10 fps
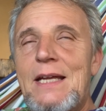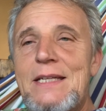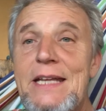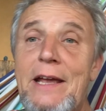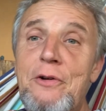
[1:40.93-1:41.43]

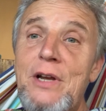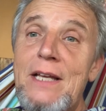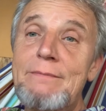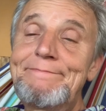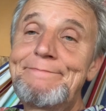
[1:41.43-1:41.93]

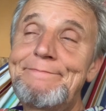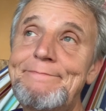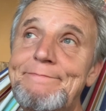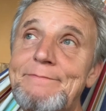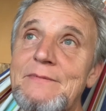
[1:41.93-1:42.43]
Daring,
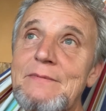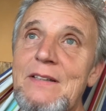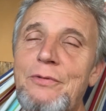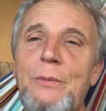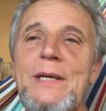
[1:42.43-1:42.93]

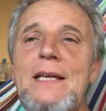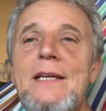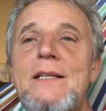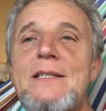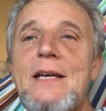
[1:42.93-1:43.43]
for me,
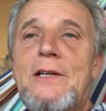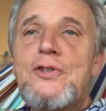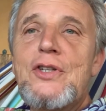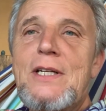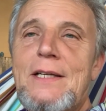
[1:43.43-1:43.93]
is
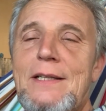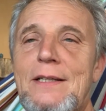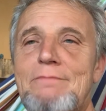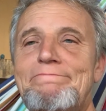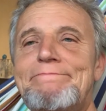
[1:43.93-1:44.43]
actually
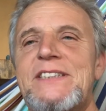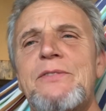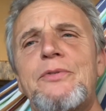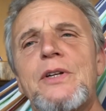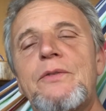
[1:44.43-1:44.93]

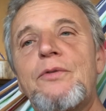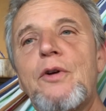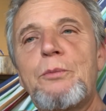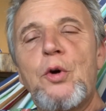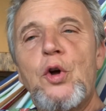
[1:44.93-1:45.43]
different
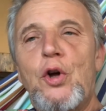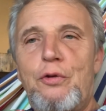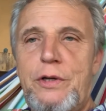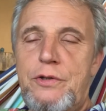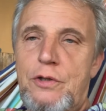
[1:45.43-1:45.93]
from
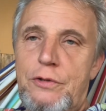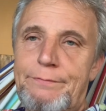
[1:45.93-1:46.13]
courage.